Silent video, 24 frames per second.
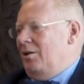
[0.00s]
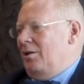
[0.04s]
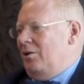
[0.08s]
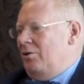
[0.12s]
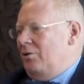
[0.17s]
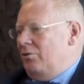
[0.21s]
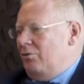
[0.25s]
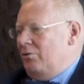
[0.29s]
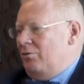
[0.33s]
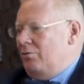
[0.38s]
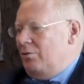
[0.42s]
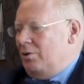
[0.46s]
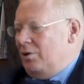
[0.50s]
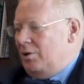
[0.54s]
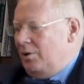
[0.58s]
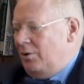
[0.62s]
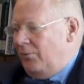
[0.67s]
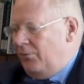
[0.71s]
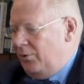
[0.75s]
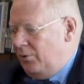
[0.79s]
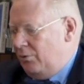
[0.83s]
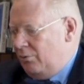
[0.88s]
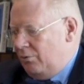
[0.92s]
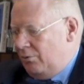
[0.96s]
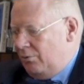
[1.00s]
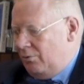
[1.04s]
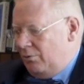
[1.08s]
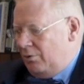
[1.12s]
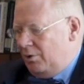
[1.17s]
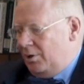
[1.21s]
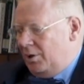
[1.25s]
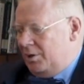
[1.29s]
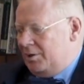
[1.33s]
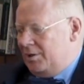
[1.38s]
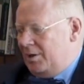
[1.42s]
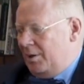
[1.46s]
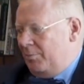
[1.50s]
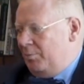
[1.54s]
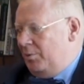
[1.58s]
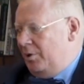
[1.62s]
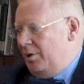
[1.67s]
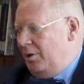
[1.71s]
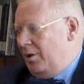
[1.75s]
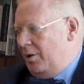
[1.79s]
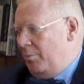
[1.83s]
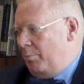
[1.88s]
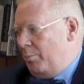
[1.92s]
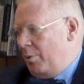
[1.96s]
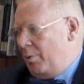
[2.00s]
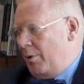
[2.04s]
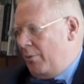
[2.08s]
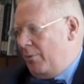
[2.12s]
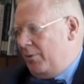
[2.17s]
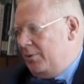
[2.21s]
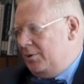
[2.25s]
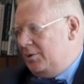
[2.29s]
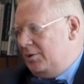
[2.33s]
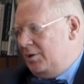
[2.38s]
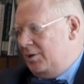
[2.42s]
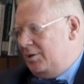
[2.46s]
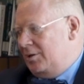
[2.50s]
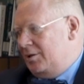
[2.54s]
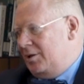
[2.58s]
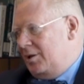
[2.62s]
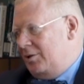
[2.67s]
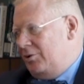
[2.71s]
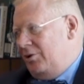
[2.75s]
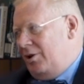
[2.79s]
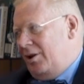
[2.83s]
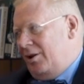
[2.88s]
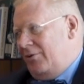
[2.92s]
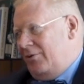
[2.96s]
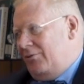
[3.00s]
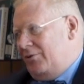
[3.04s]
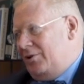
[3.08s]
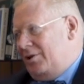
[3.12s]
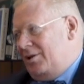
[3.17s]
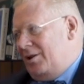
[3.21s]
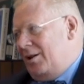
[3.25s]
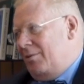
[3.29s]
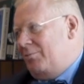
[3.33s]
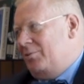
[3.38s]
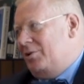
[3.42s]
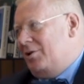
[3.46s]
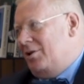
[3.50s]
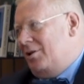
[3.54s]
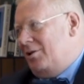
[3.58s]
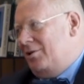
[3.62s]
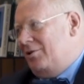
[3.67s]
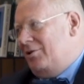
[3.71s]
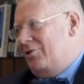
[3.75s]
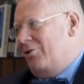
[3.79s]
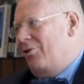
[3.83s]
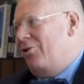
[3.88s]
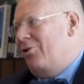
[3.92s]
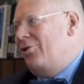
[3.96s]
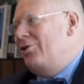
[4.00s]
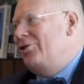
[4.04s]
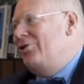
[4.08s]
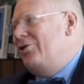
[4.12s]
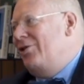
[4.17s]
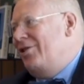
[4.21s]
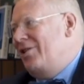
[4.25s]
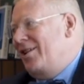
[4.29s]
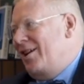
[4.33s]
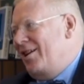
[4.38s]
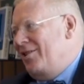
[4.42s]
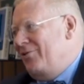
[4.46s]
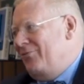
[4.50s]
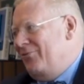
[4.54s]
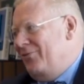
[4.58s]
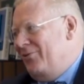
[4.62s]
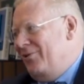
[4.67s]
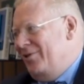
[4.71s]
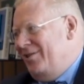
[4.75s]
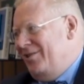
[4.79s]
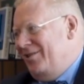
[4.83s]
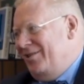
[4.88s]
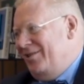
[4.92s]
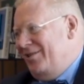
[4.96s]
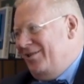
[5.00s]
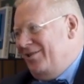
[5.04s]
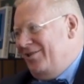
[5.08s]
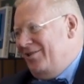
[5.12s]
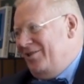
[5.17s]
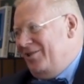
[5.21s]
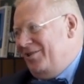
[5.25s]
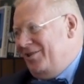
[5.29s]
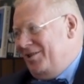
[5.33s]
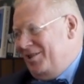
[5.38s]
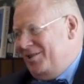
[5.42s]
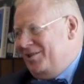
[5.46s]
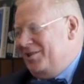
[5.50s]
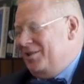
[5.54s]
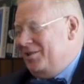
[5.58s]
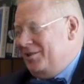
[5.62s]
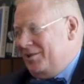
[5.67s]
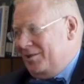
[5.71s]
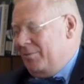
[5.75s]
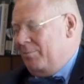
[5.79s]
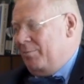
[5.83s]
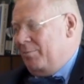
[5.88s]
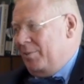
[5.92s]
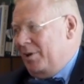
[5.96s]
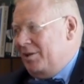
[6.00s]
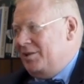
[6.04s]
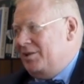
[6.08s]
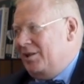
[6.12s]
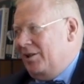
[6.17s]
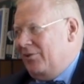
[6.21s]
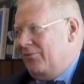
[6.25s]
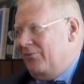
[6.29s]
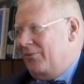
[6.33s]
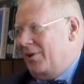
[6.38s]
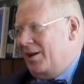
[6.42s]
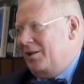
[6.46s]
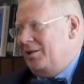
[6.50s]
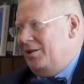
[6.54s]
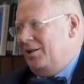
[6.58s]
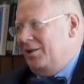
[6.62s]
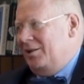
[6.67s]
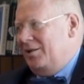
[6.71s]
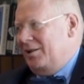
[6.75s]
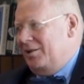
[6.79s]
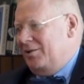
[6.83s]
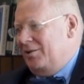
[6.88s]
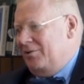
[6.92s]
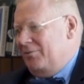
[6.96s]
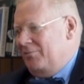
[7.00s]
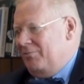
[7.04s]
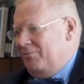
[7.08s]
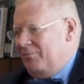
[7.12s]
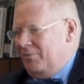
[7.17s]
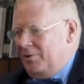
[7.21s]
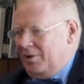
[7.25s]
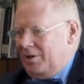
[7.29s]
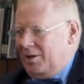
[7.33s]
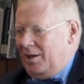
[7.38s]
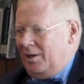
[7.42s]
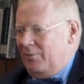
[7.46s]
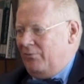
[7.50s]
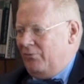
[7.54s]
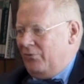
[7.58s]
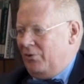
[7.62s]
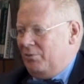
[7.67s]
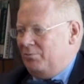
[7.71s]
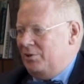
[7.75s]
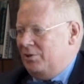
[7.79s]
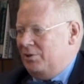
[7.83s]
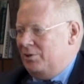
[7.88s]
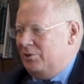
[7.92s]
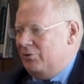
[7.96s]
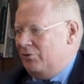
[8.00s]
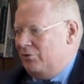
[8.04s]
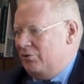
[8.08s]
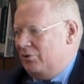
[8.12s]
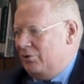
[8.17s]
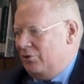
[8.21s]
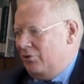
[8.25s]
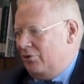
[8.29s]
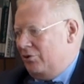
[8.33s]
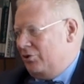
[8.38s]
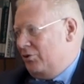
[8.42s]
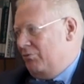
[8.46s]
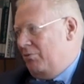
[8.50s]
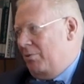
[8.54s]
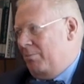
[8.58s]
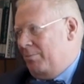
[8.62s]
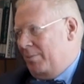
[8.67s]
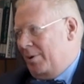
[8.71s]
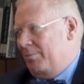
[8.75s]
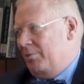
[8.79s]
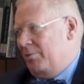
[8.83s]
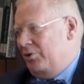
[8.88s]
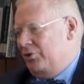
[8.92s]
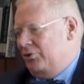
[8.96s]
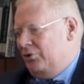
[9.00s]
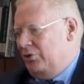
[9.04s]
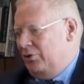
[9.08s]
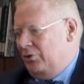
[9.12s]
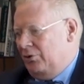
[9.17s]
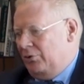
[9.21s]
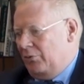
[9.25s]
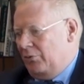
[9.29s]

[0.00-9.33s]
No, if you accept the hypothesis that you have stem cells all your life, and this is the basic finding that came from this research we published in